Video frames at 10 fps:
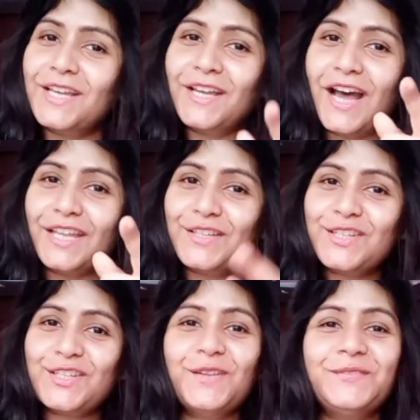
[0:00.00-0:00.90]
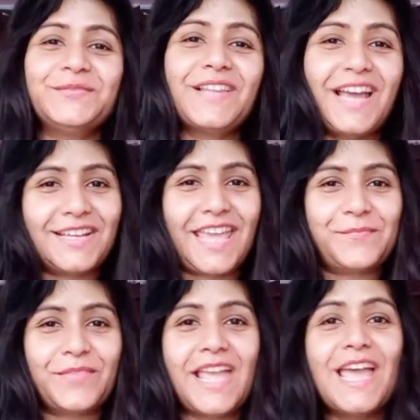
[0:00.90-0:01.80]
Understood? Okay.
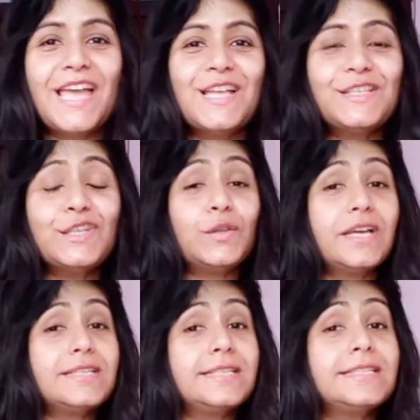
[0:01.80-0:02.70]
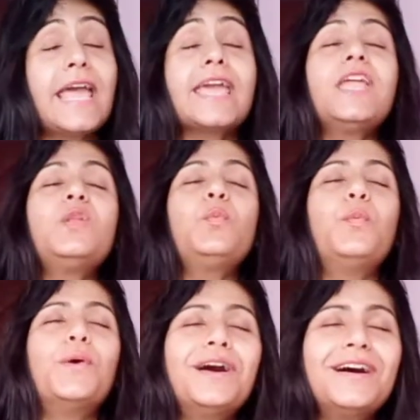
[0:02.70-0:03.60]
So the second
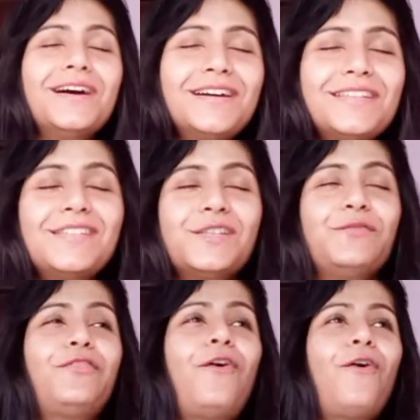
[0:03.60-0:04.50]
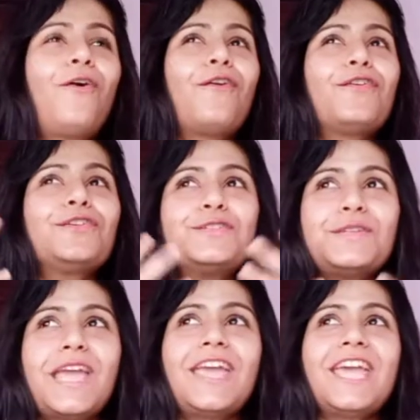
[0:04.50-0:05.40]
word for
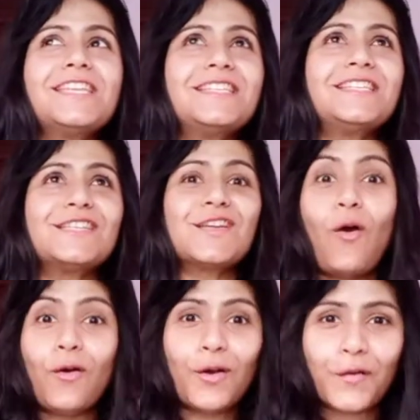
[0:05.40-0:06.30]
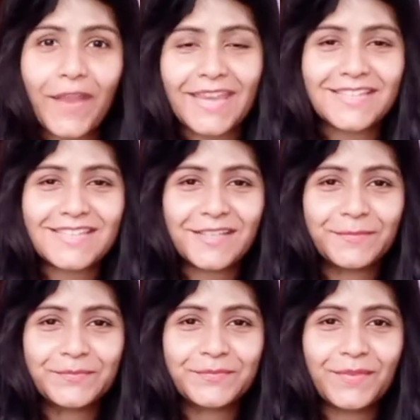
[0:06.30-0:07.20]
today is concrete.
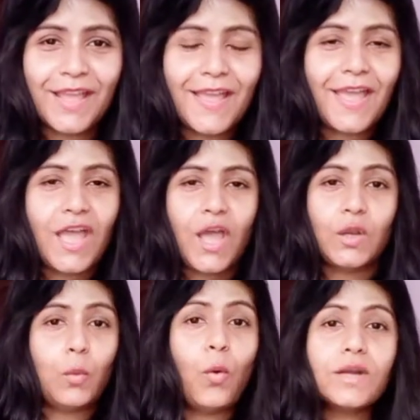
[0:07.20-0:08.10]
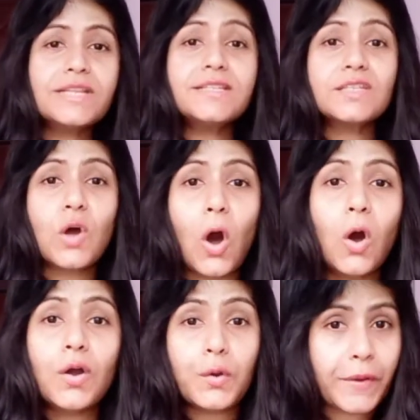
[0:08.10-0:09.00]
Now what is
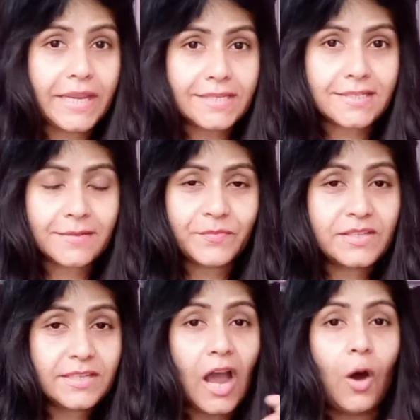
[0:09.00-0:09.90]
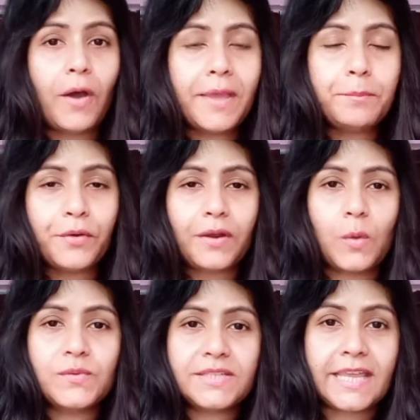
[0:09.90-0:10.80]
concrete? See how I am
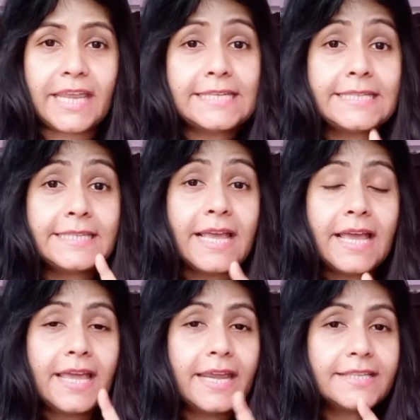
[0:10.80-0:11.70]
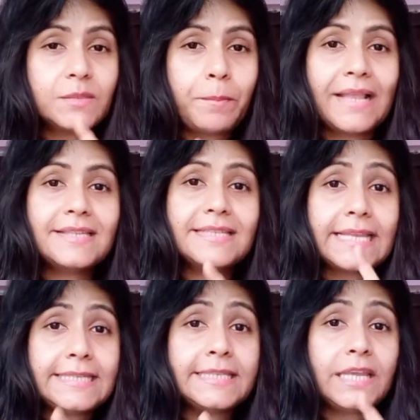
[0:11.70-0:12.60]
pronouncing. It spells
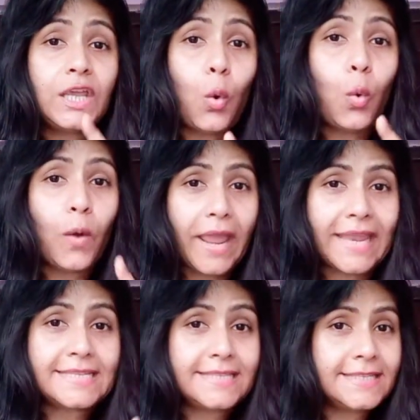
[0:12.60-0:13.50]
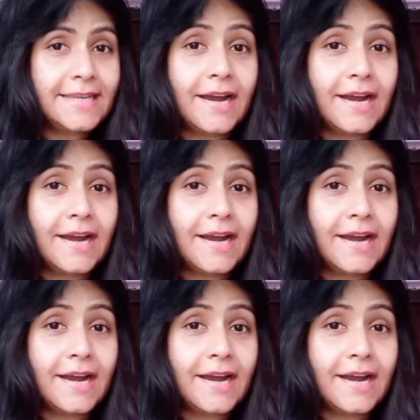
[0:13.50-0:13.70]
as C-O-N-C-R-E-T-E.